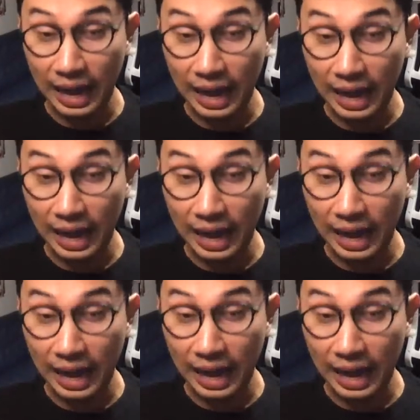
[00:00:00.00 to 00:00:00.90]

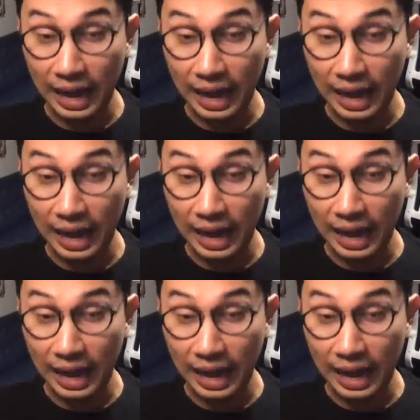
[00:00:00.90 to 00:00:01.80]
uh, the
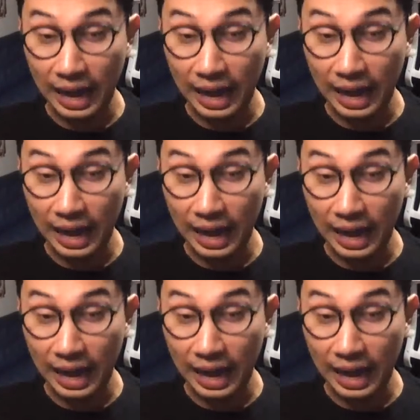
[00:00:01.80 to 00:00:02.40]
viability.